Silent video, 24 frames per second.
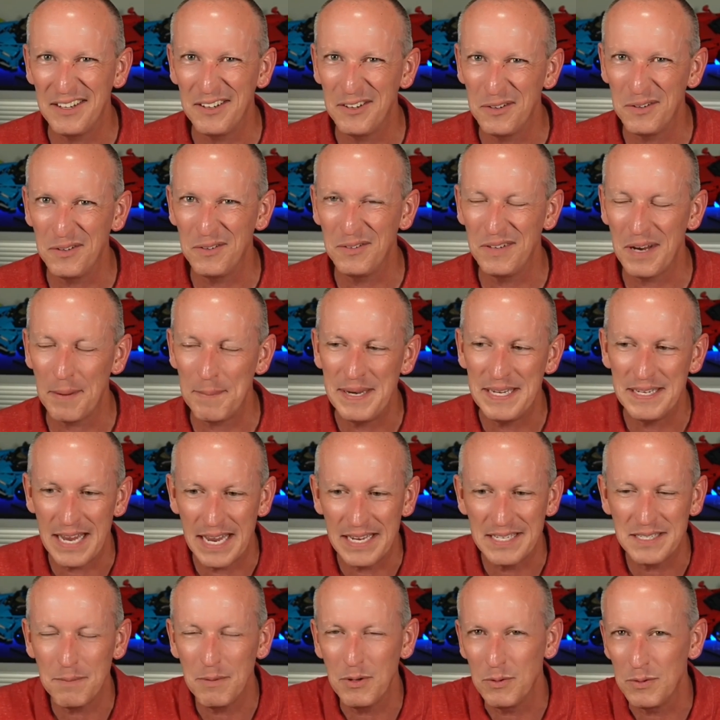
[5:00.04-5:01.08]
do. I mean, it
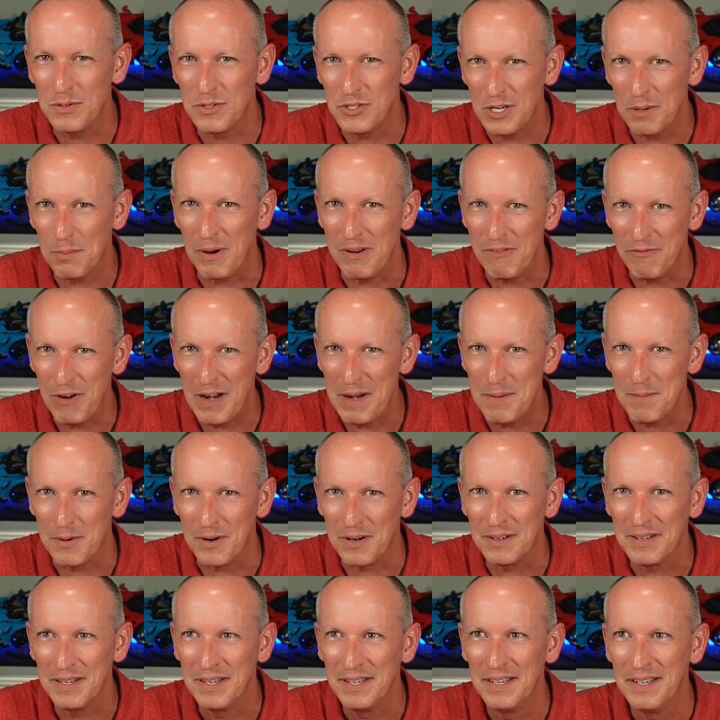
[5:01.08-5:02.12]
has something to do with SharePoint
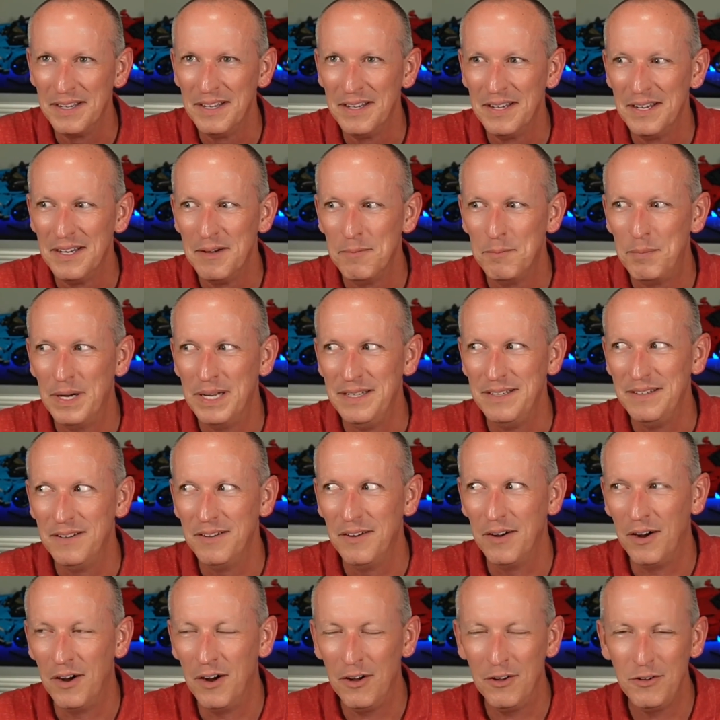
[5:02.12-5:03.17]
Framework, but
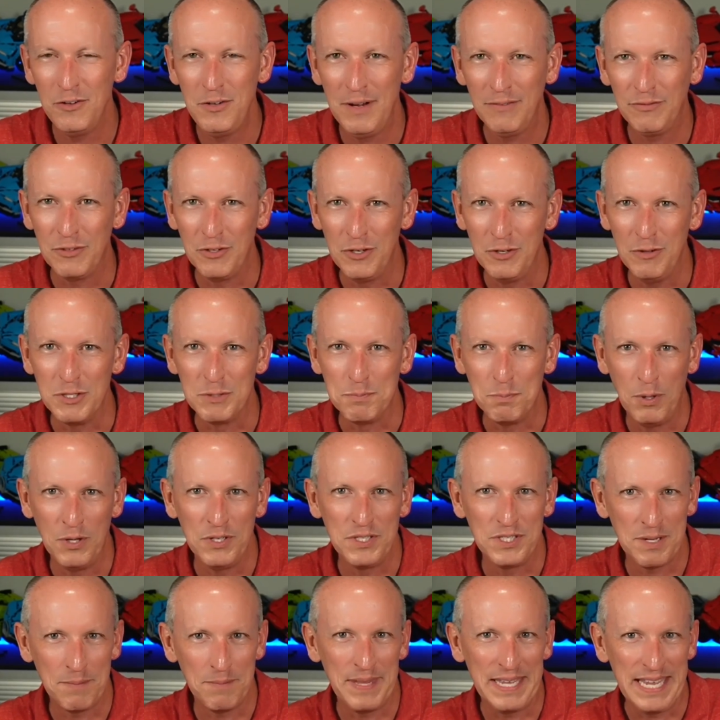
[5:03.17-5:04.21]
all you have to do is
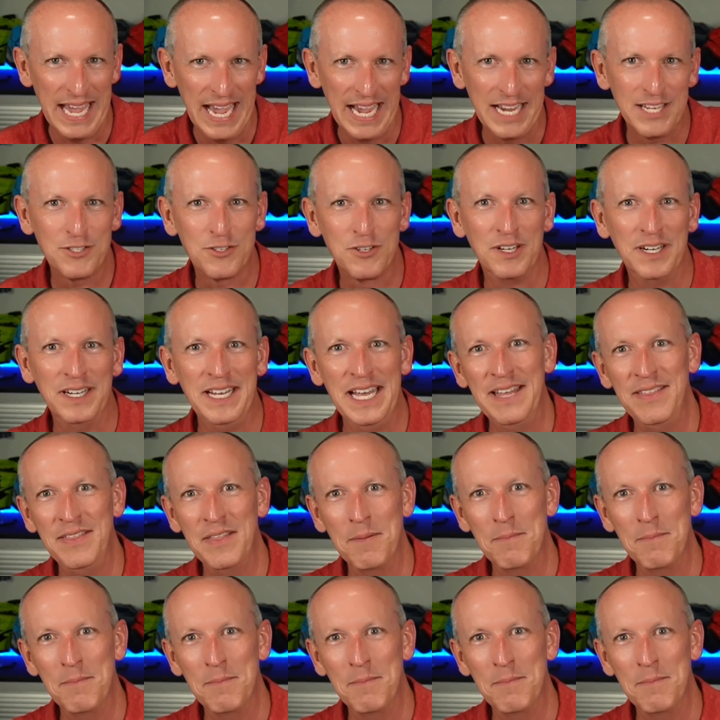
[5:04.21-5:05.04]
put something extra in the